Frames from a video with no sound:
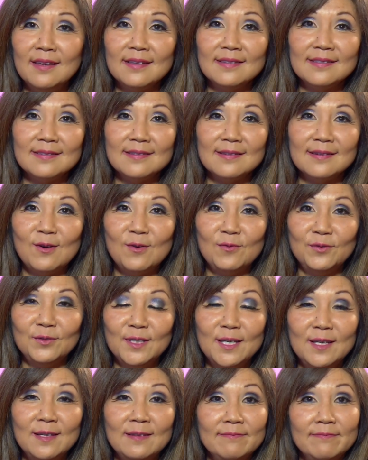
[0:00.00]
And
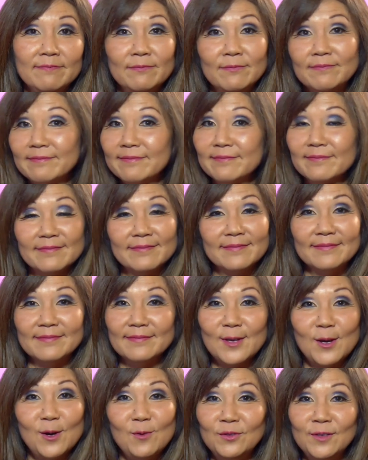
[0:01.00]
hopefully,
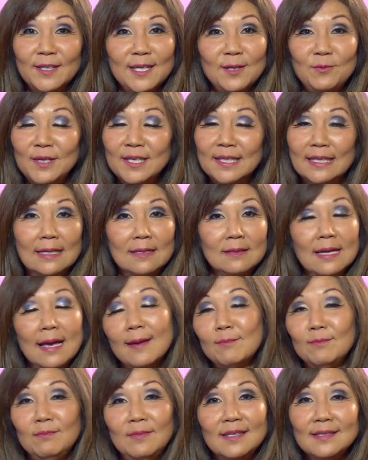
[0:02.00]
hopefully we can
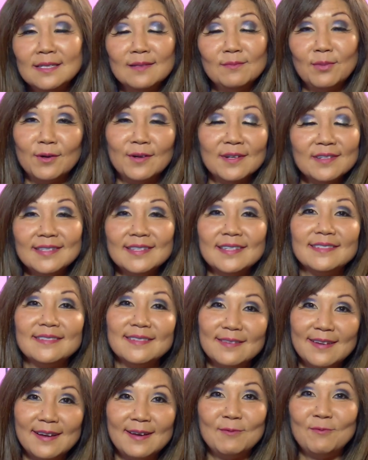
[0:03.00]
meet in
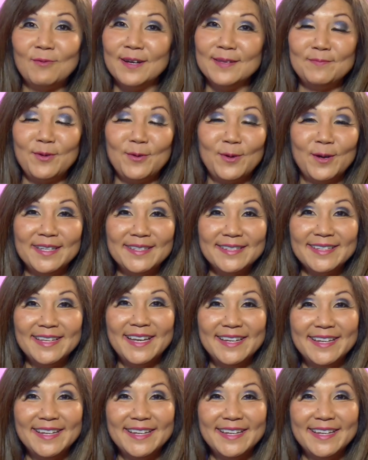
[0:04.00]
person at one point.